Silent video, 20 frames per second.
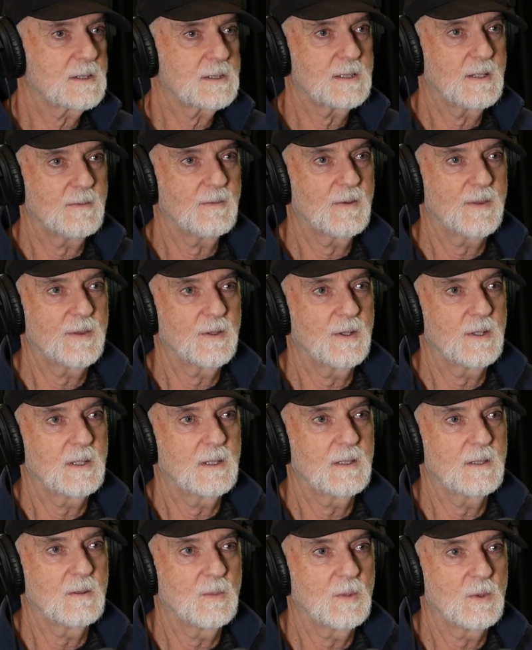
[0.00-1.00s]

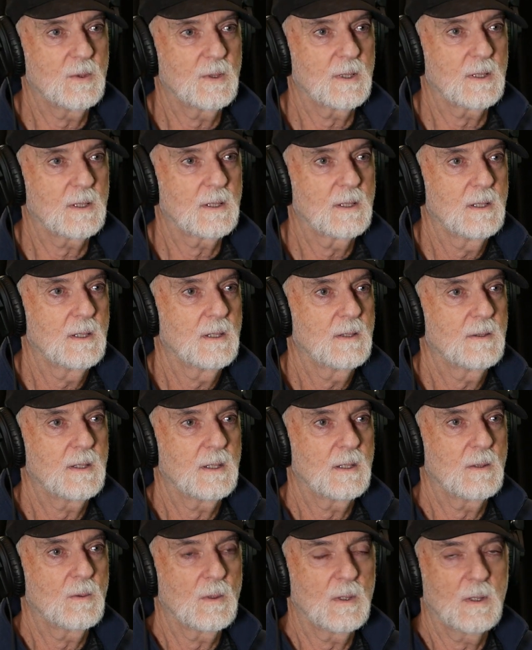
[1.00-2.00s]
7:30 in the morning.
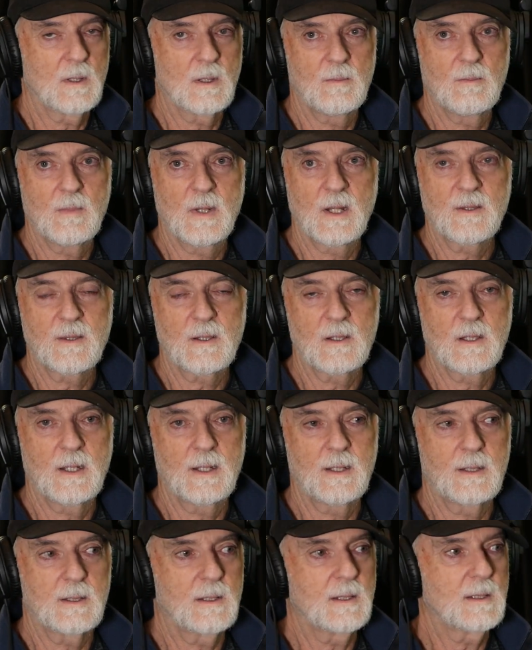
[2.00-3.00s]
Then a month
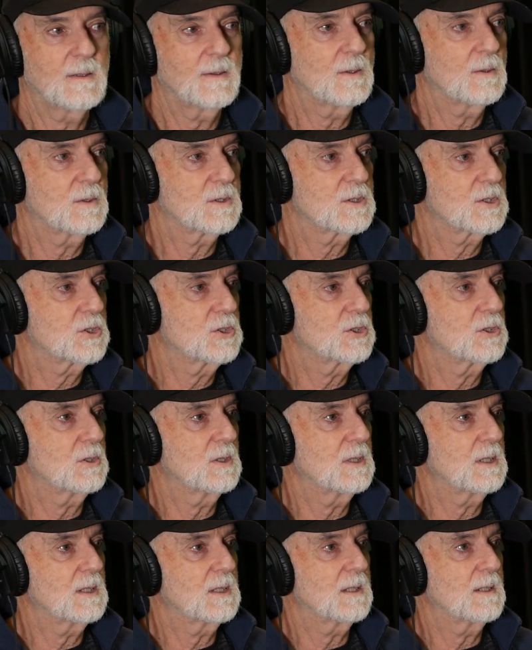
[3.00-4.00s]
later, there was a
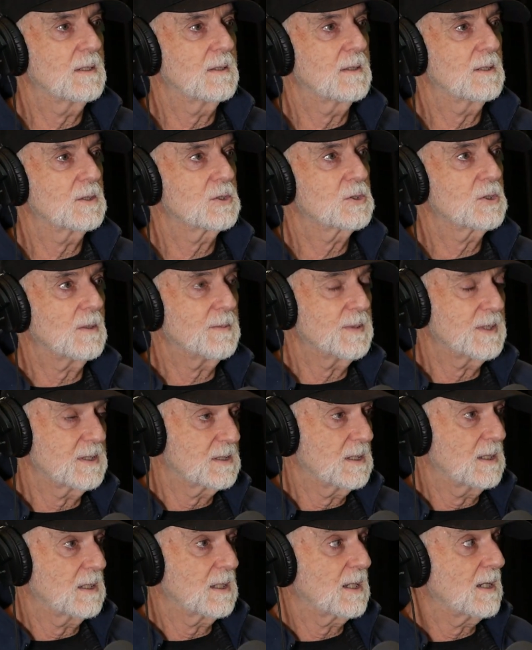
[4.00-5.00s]
shooting in the shopping
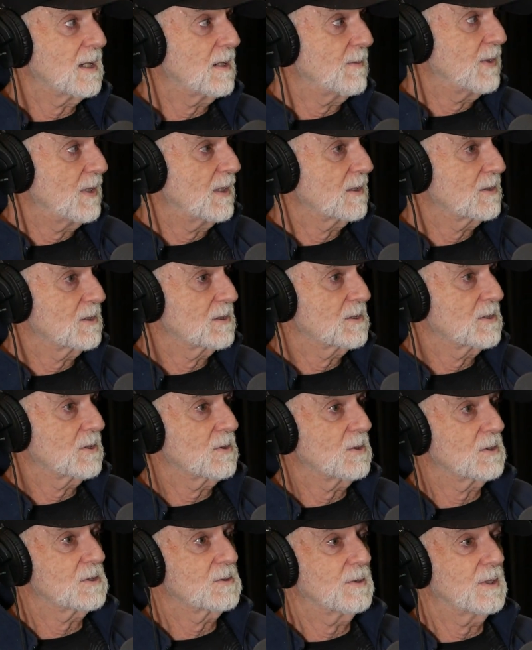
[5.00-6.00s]
centre car park just
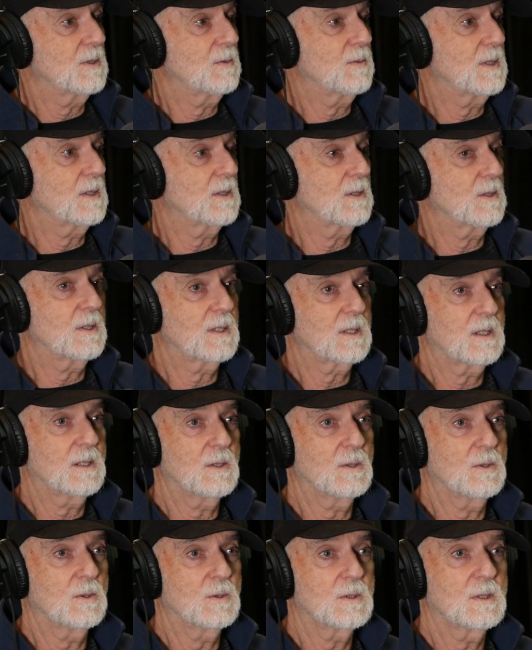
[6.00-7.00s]
across the road. One guy
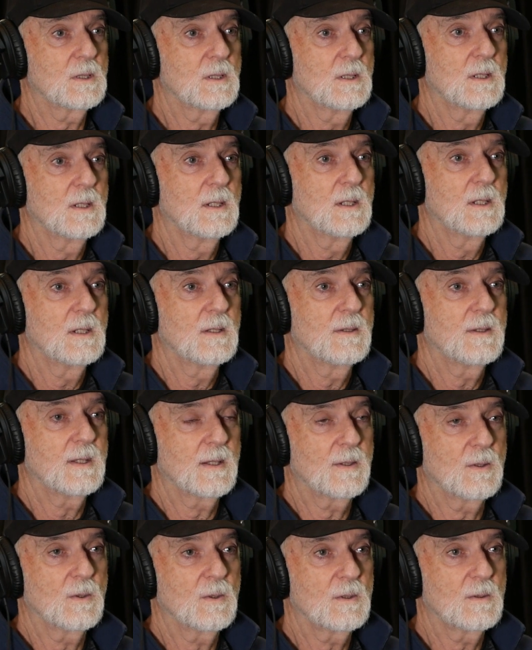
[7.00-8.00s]
killed, the
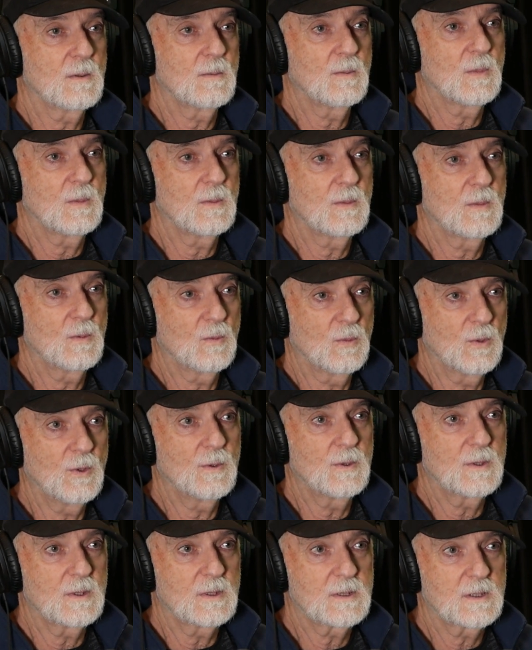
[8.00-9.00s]
other
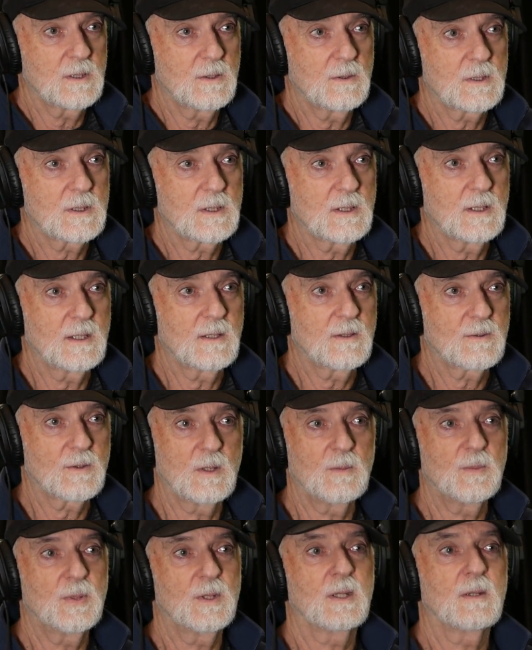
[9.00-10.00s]
wounded seriously.
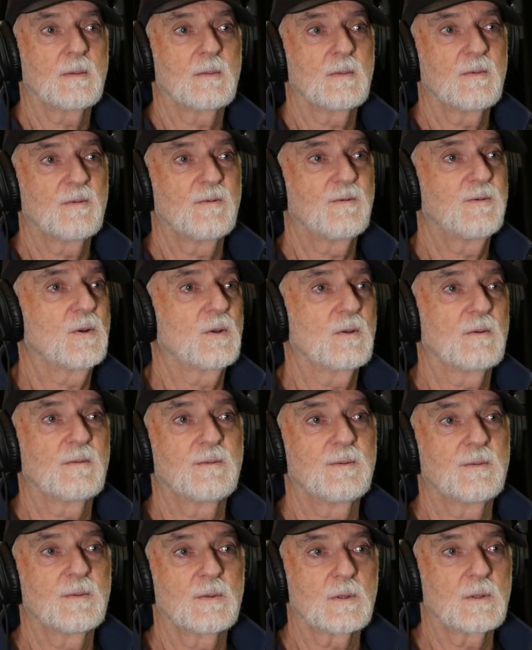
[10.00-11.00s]
3 p.m, full
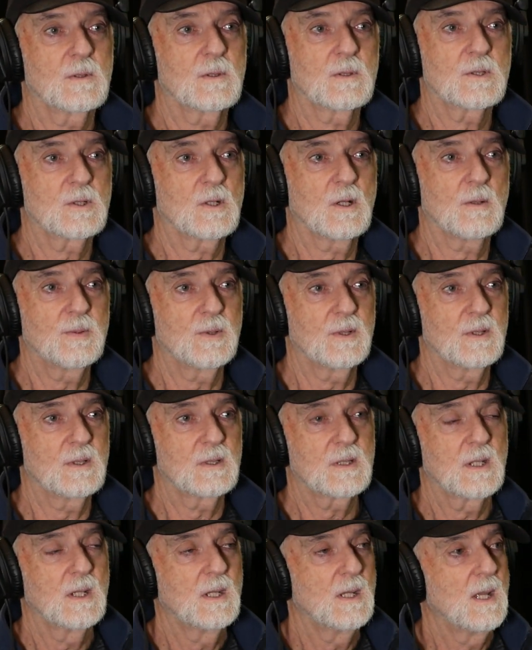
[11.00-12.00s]
of
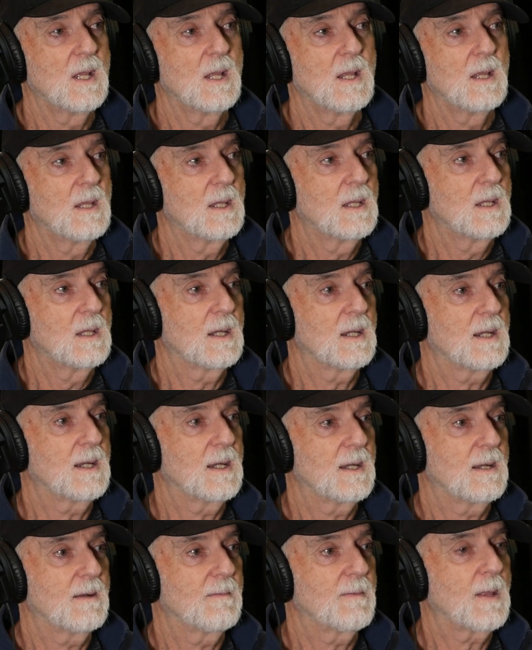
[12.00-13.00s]
shoppers.
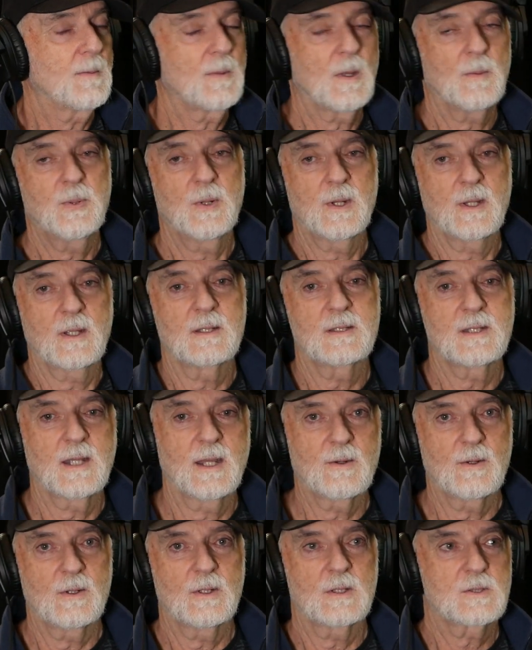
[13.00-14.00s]
I'm not putting it
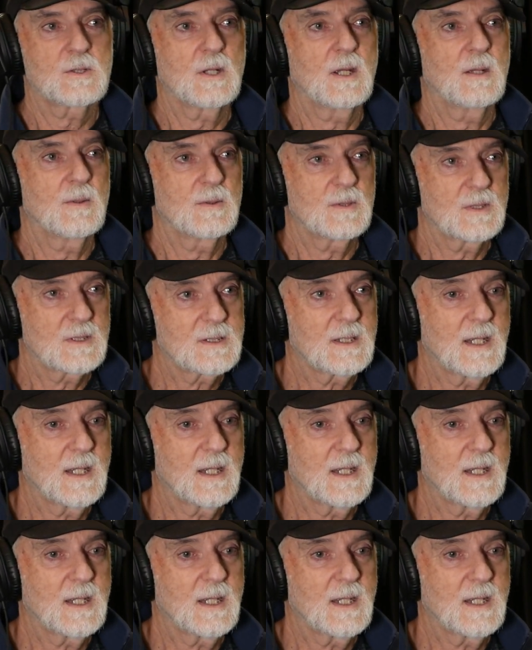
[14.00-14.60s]
down on Australia, but I'm just